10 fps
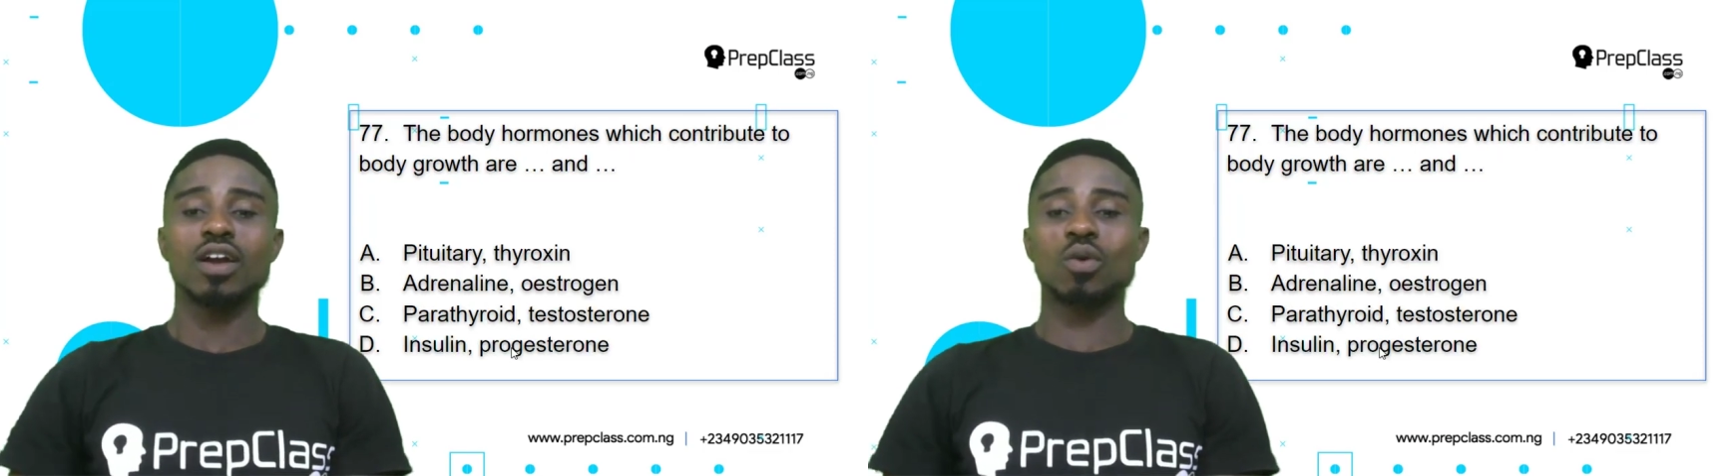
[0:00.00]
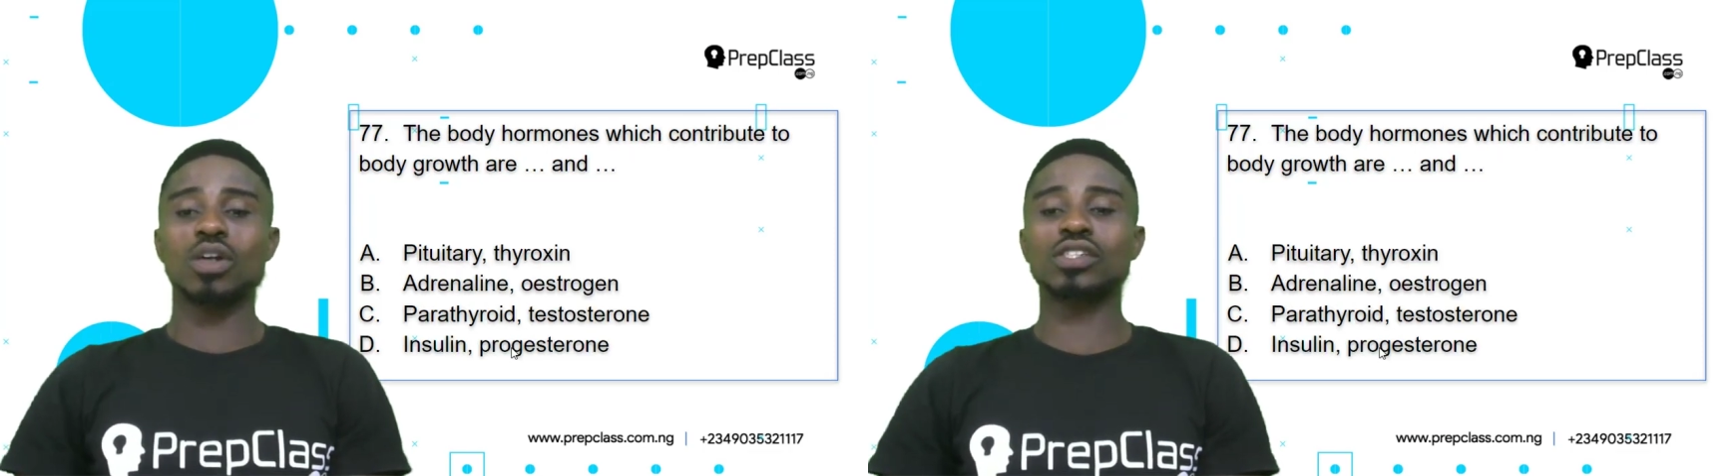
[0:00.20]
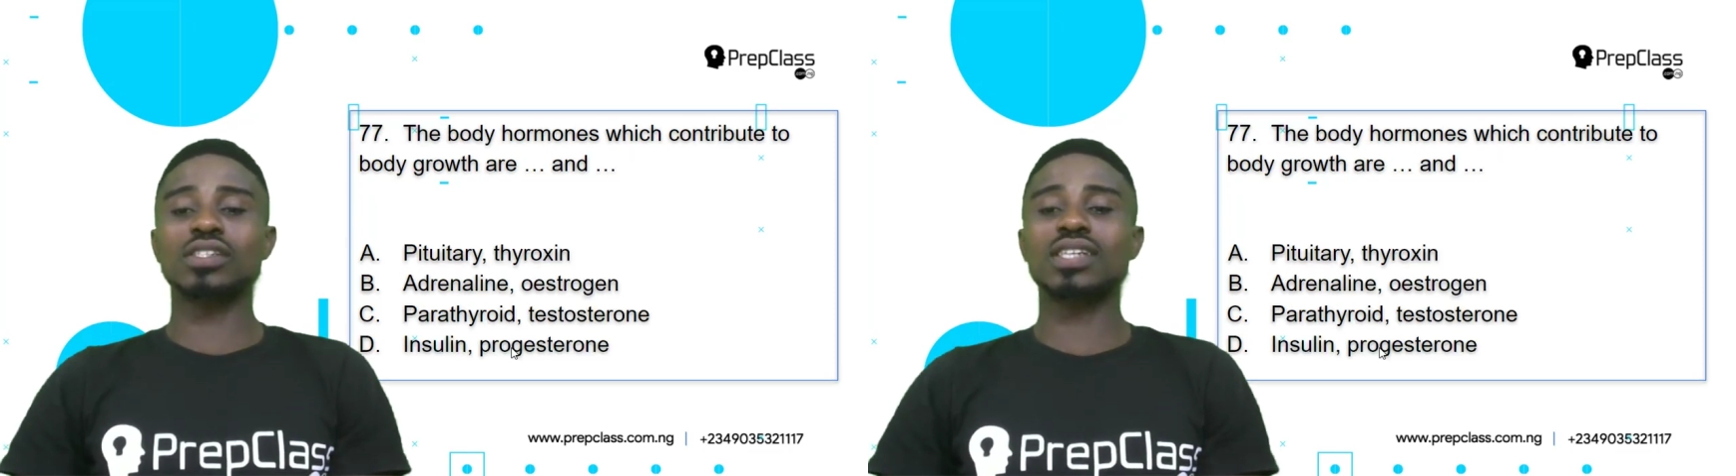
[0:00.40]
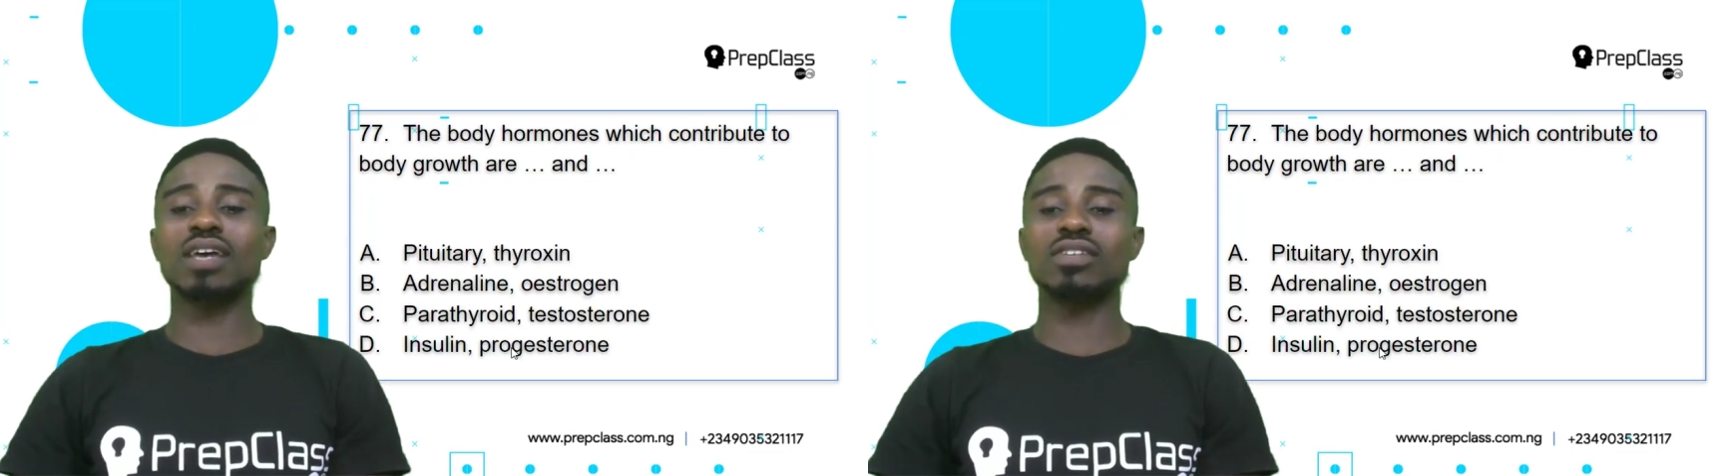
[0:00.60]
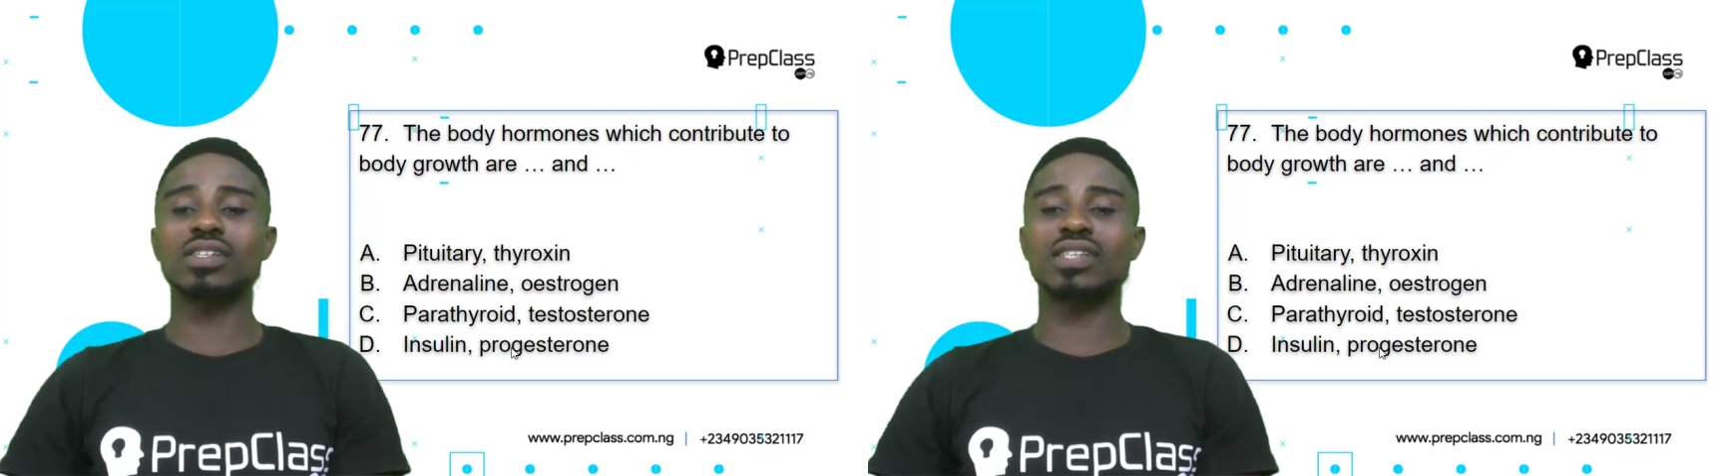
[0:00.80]
Question
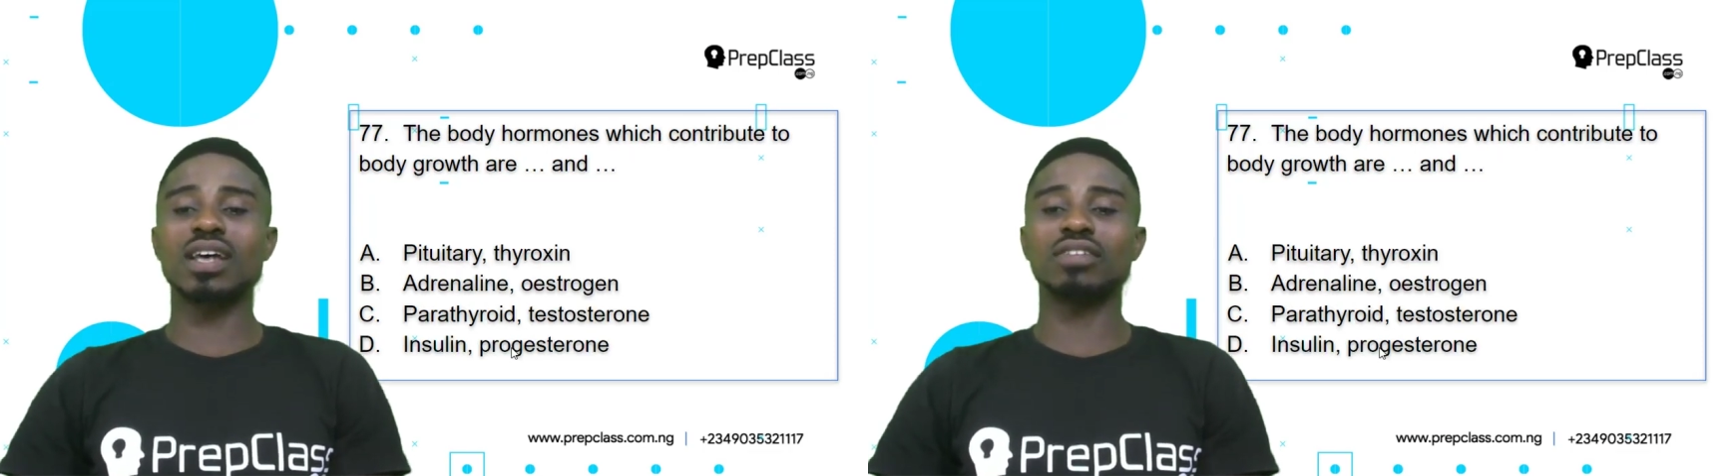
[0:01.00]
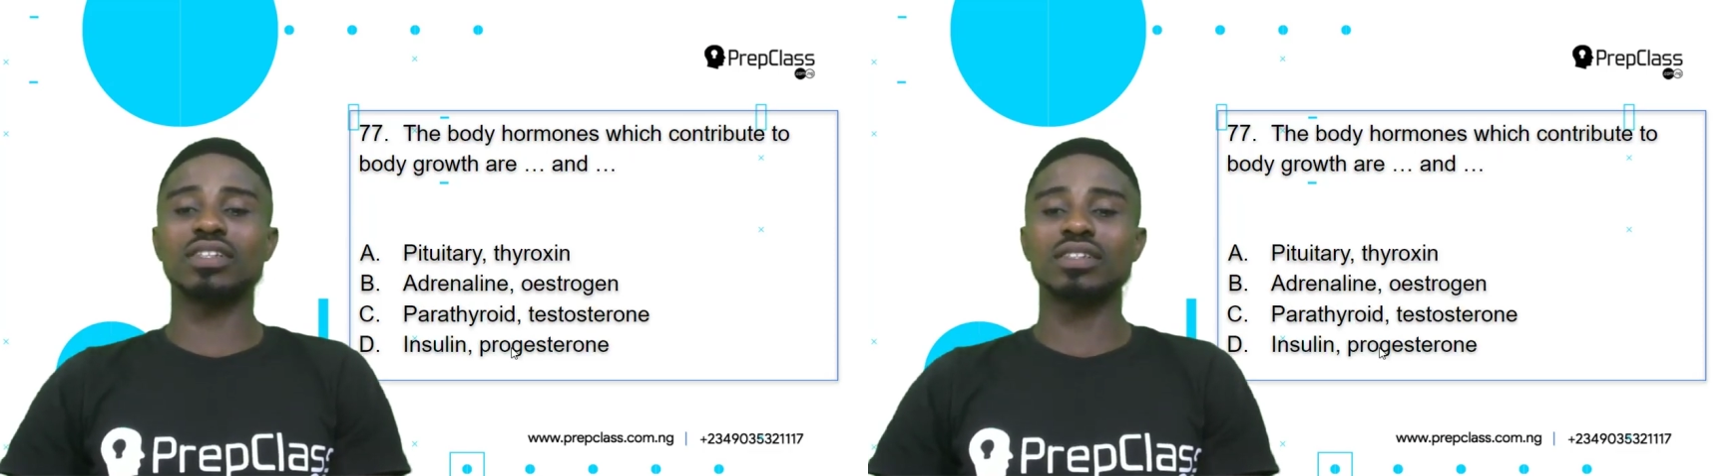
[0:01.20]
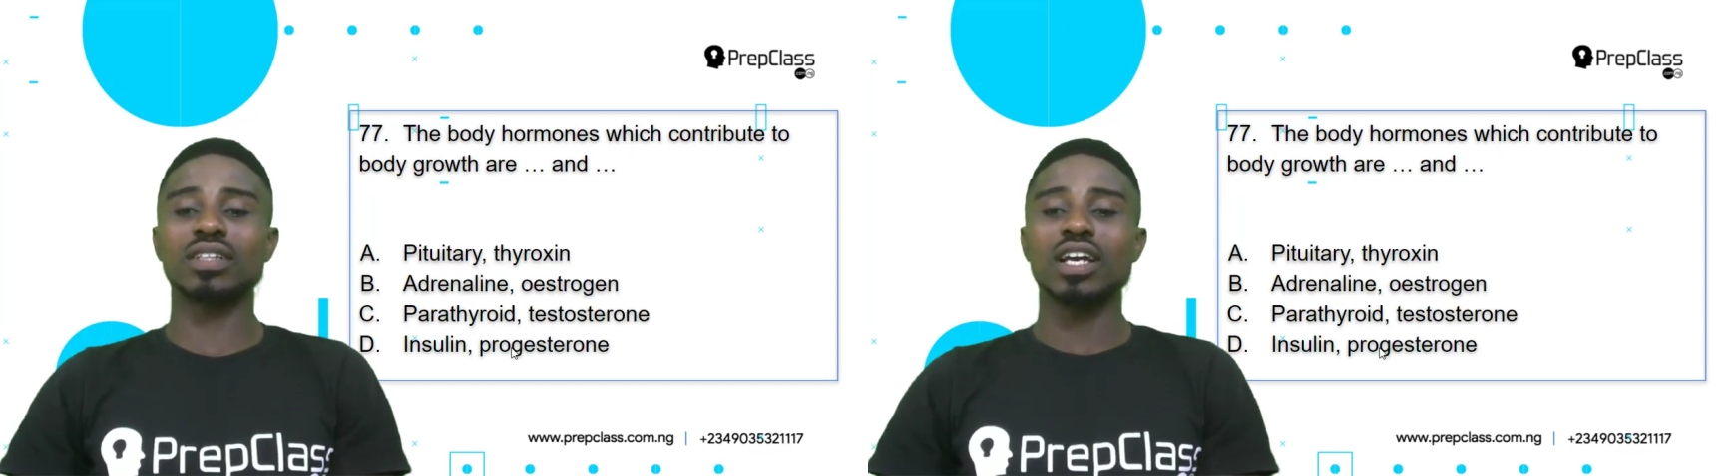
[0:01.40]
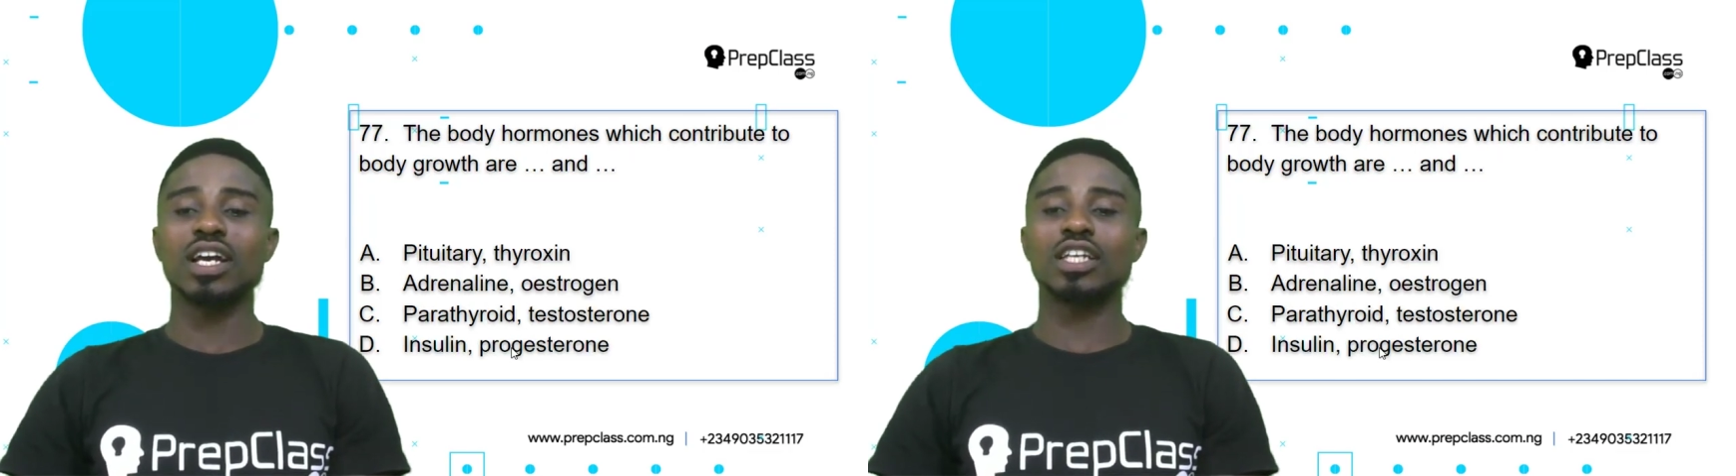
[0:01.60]
77.